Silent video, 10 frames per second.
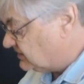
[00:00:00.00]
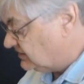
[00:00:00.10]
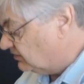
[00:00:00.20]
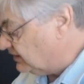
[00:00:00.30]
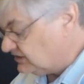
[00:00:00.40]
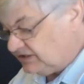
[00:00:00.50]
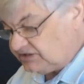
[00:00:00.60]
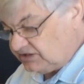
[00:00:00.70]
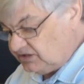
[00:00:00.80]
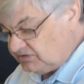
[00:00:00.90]
It's so
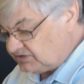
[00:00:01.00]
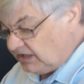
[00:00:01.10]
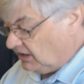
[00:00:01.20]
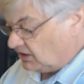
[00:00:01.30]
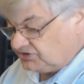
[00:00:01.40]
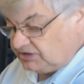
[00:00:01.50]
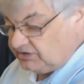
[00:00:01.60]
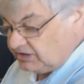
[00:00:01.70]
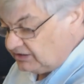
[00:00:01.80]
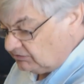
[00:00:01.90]
easy to use. I'll show
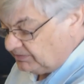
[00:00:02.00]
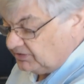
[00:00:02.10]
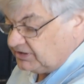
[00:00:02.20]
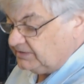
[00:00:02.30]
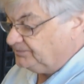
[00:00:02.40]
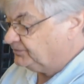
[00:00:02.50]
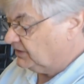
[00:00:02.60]
you the little book.